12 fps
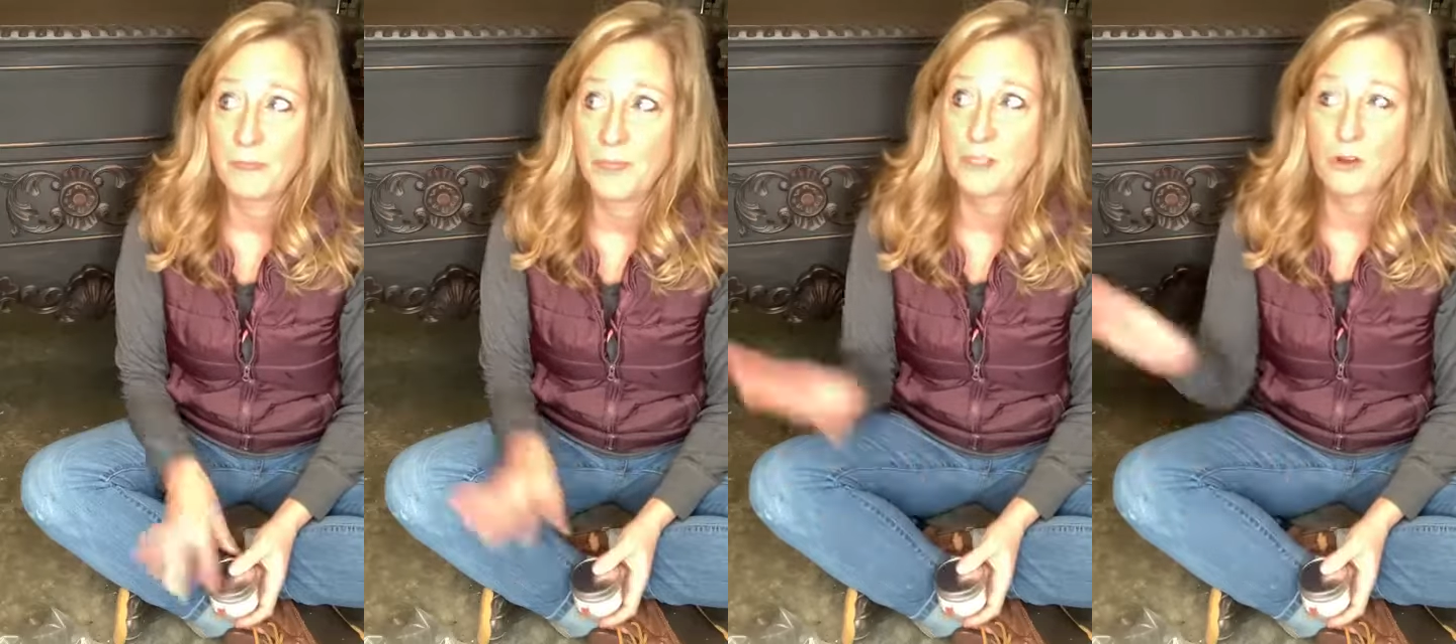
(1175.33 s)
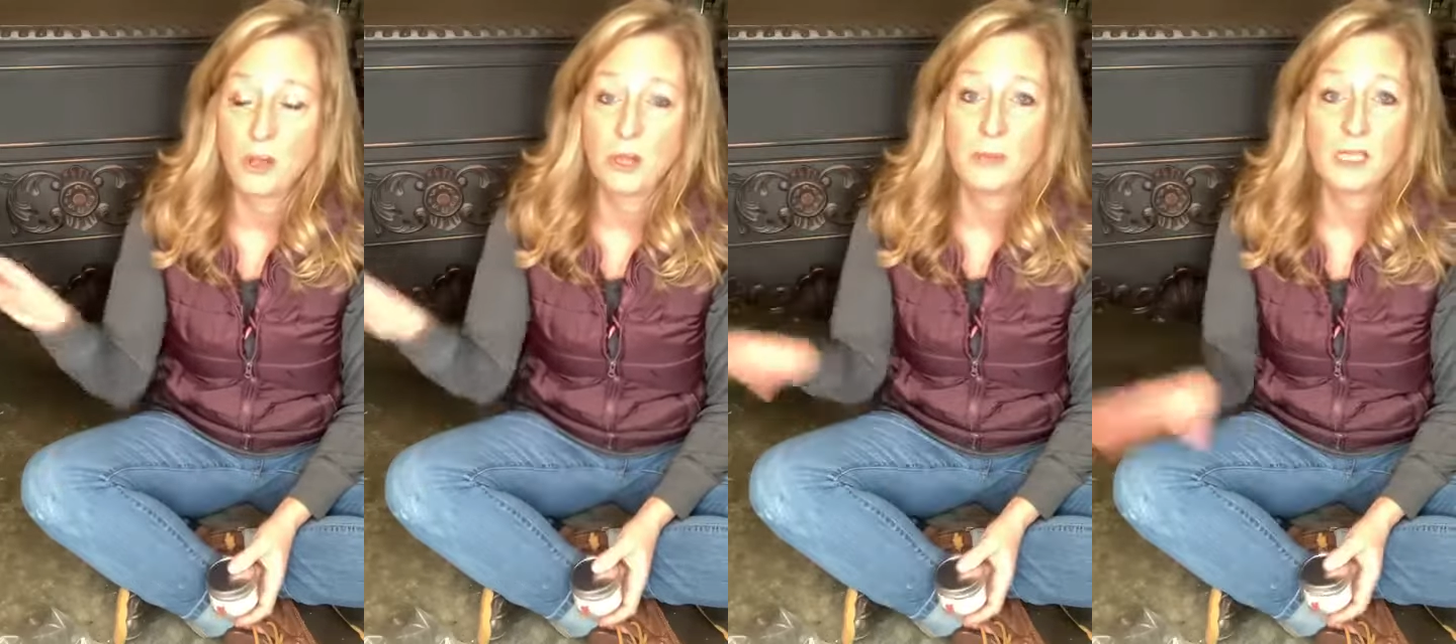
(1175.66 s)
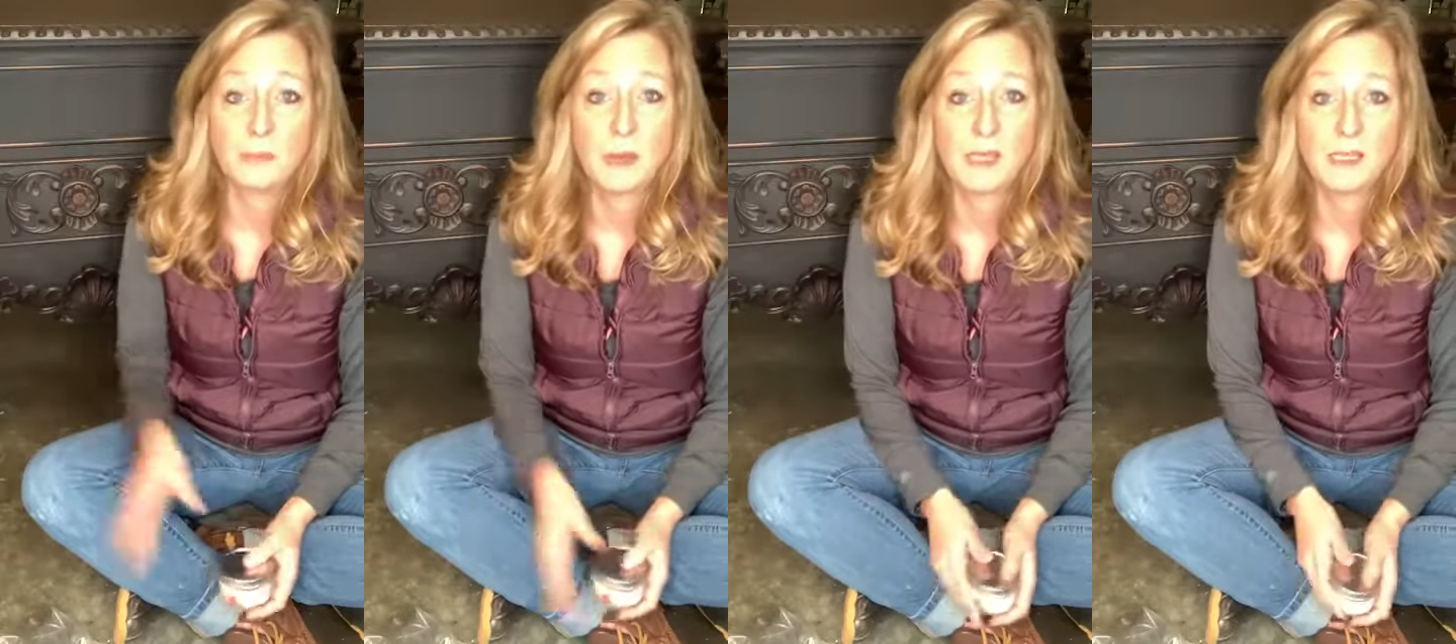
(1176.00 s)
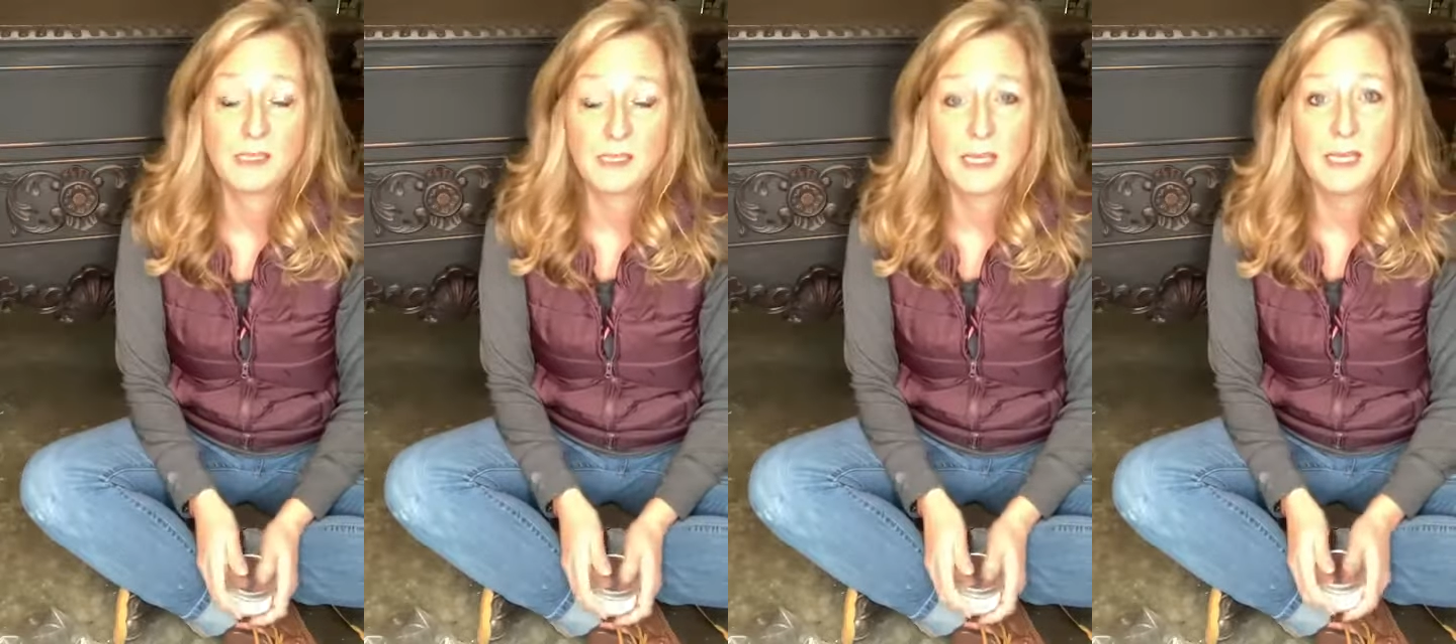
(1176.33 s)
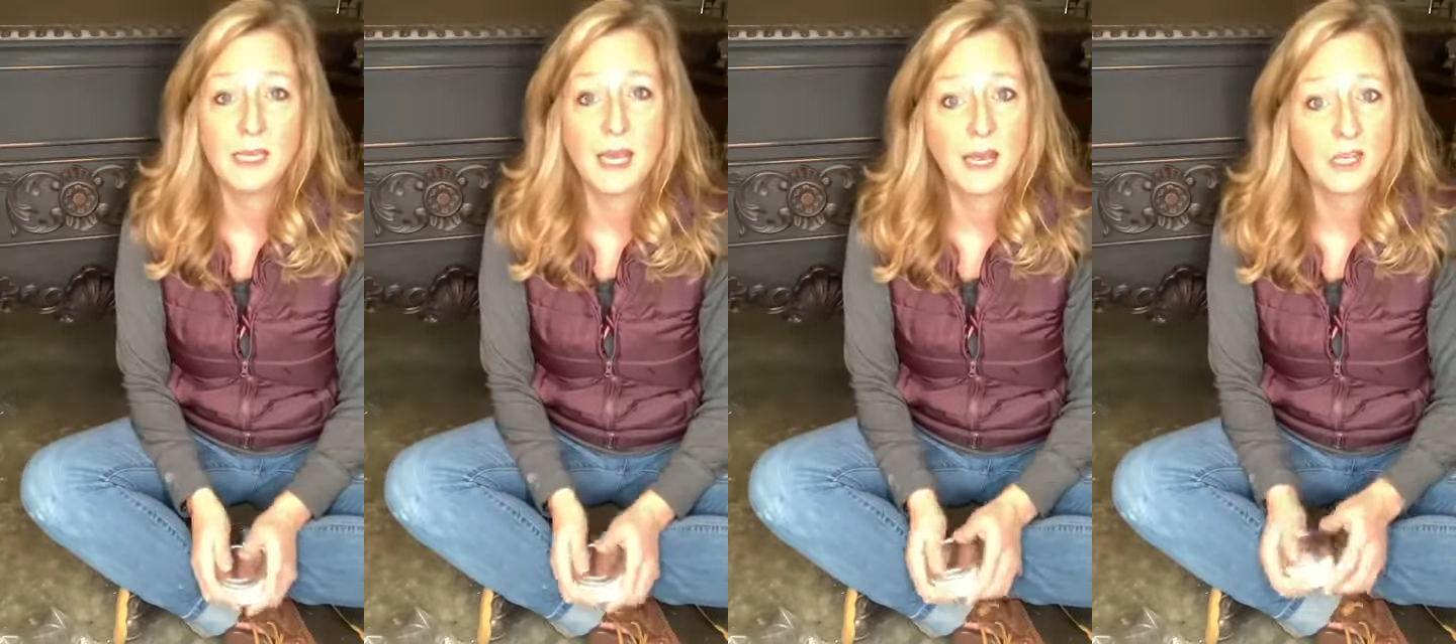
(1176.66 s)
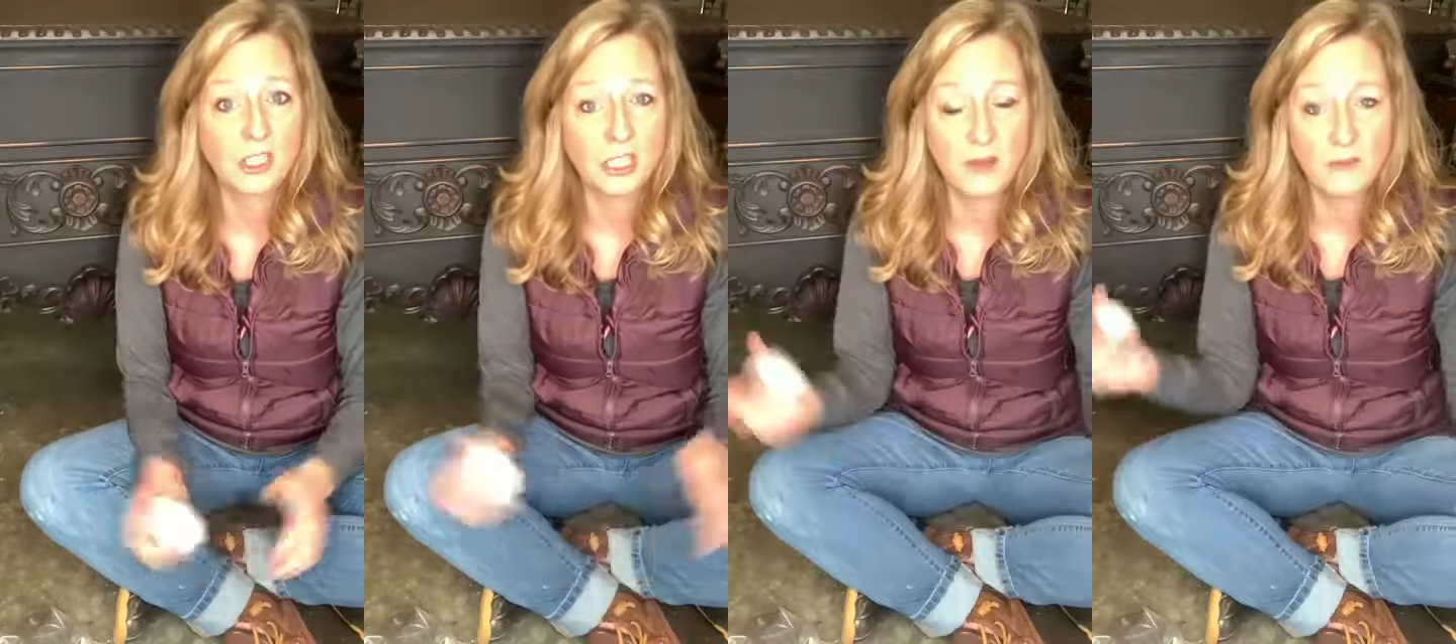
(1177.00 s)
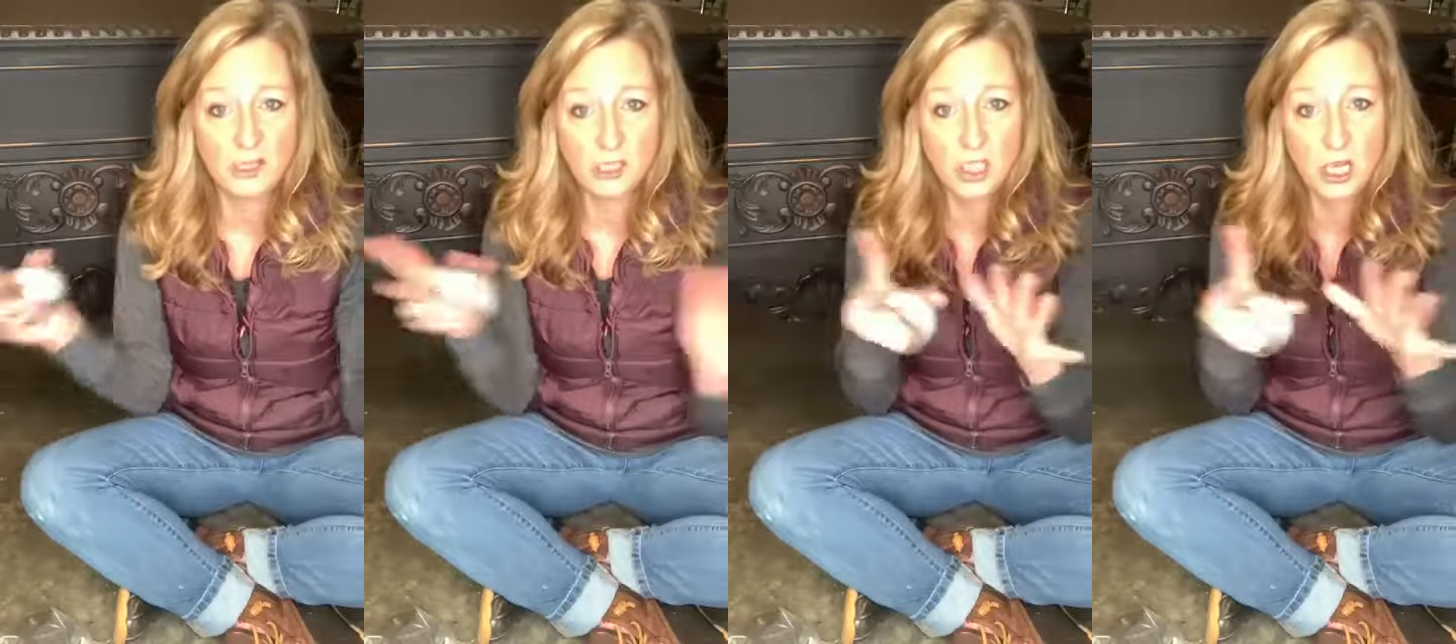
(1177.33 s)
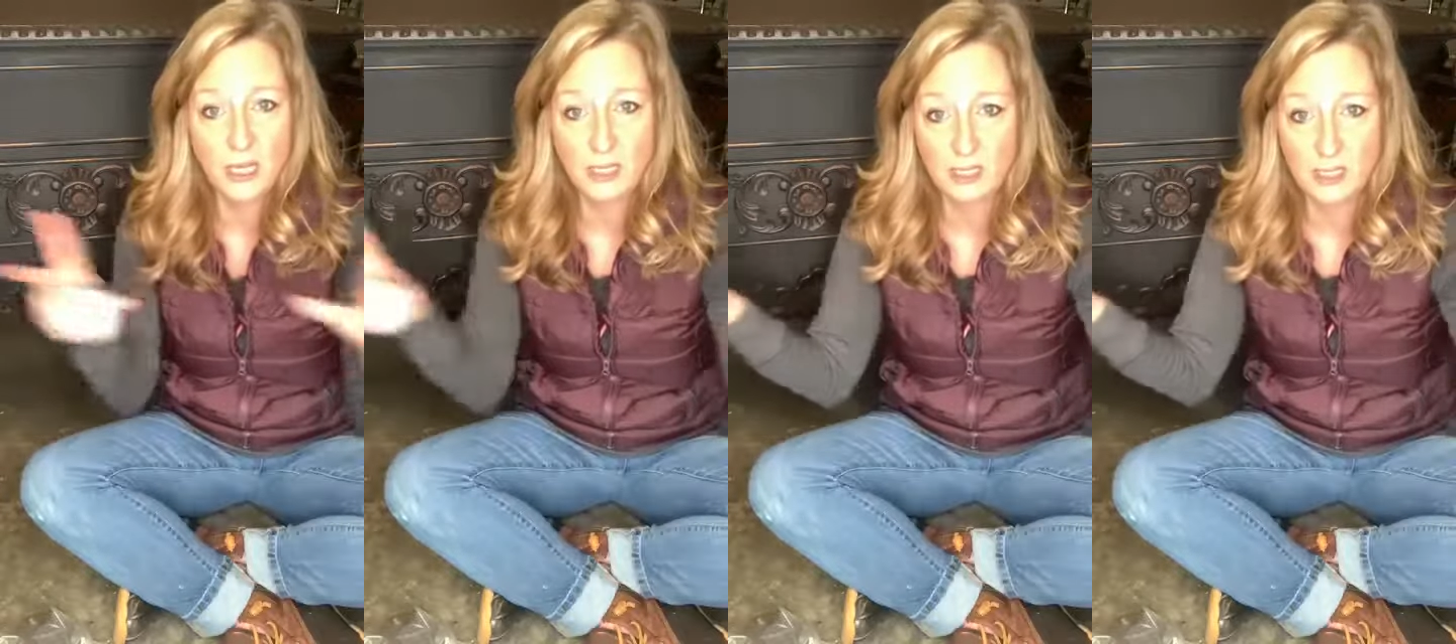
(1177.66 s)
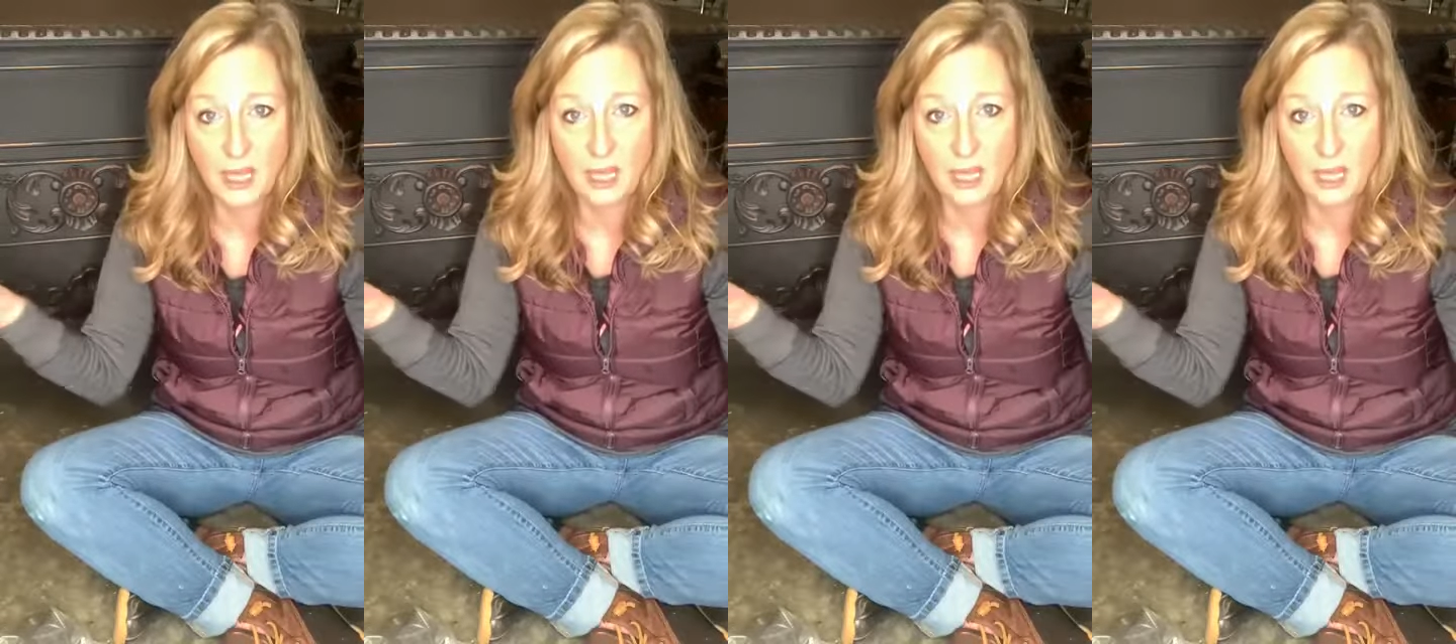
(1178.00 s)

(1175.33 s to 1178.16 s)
These are all in my space. And I actually have a China